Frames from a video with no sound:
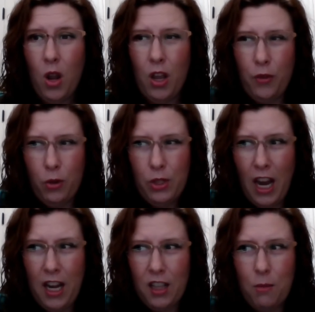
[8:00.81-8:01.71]
If you
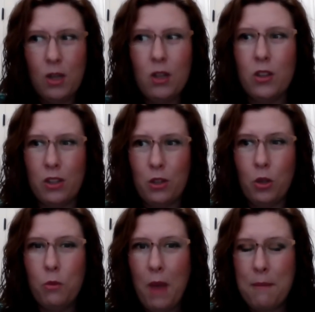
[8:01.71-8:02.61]
stayed in the middle of this,
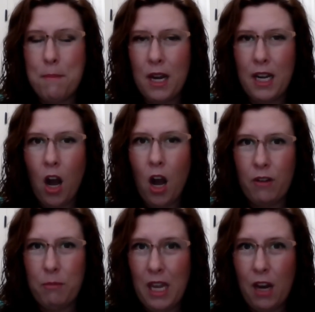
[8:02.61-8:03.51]
you'd make money off
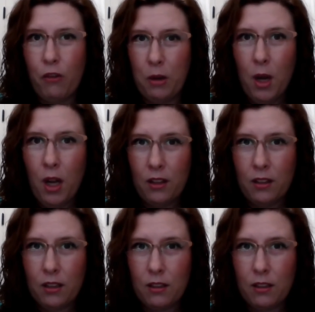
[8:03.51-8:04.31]
of me every month."